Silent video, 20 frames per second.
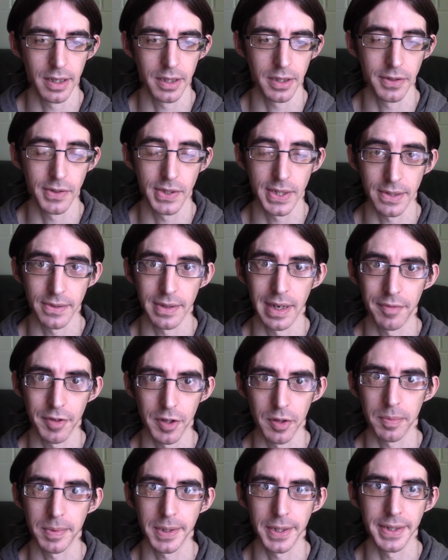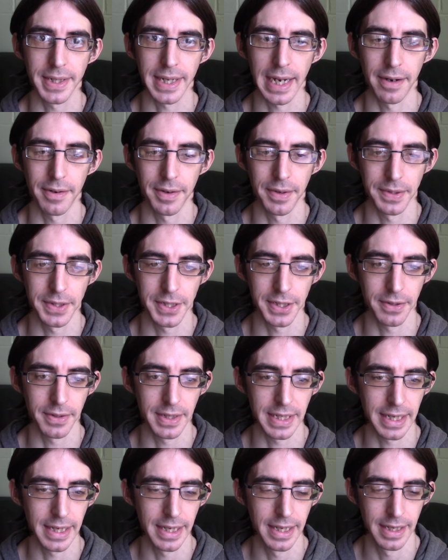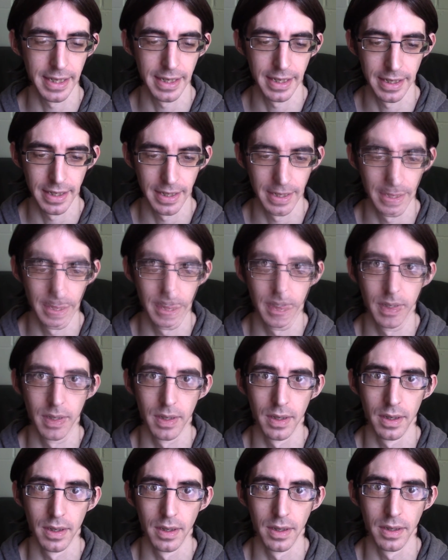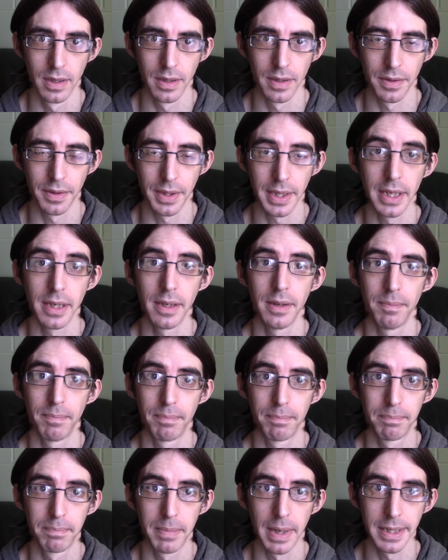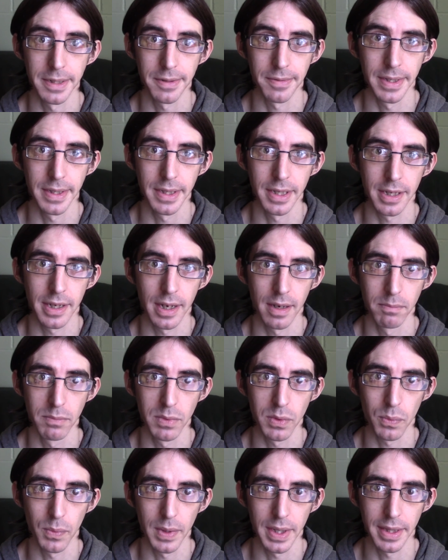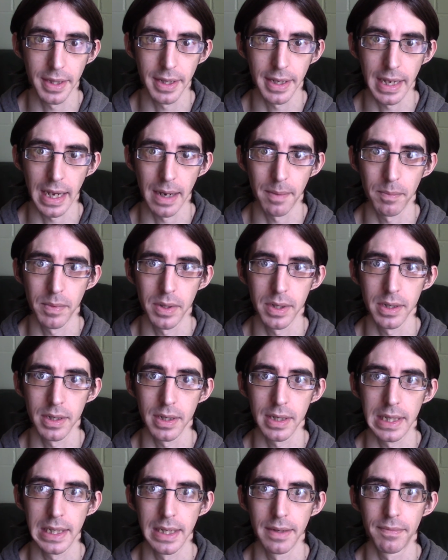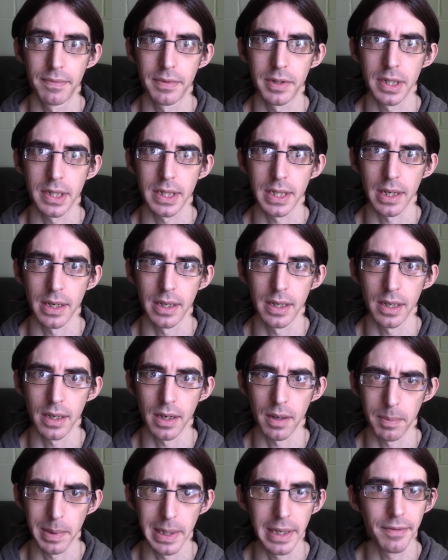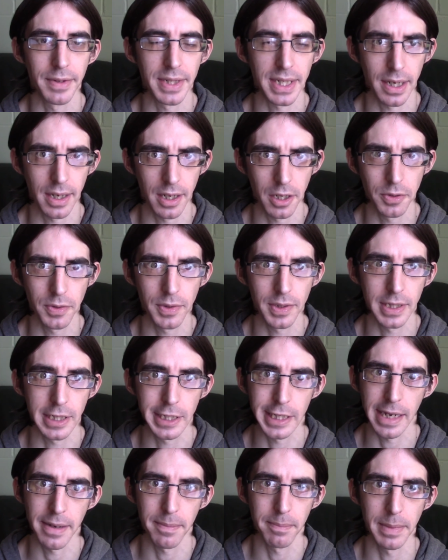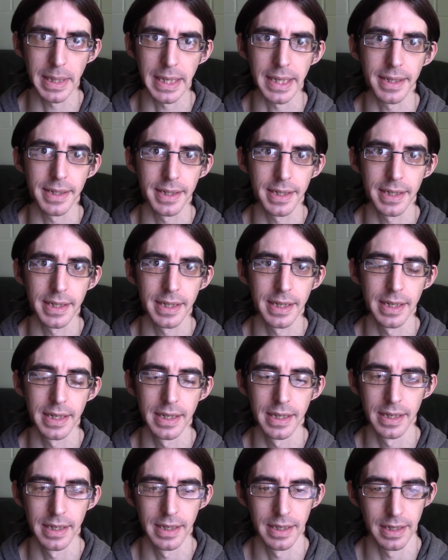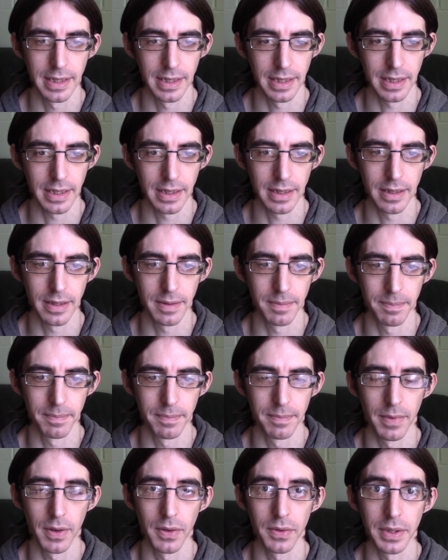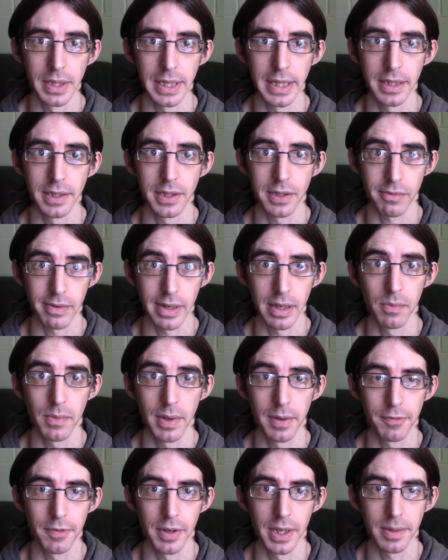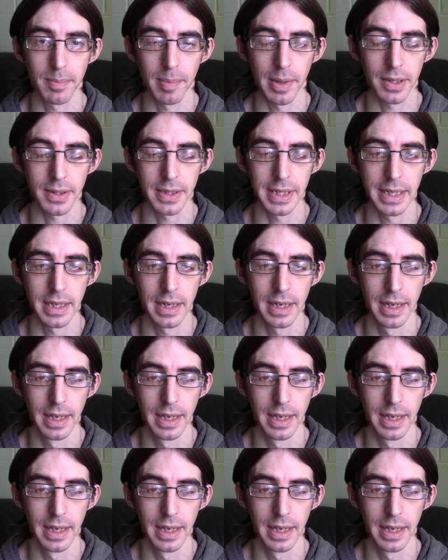you still have an option to carry on shooting. The battery that comes with the camera gives, I believe it's 110 minutes on the screen when first plugged in,